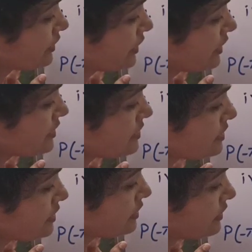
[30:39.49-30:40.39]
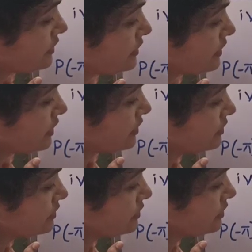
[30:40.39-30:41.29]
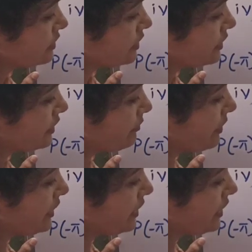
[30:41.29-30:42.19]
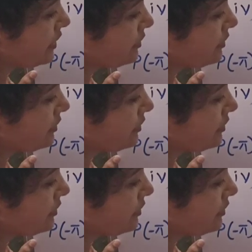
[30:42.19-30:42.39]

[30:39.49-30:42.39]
is the remainder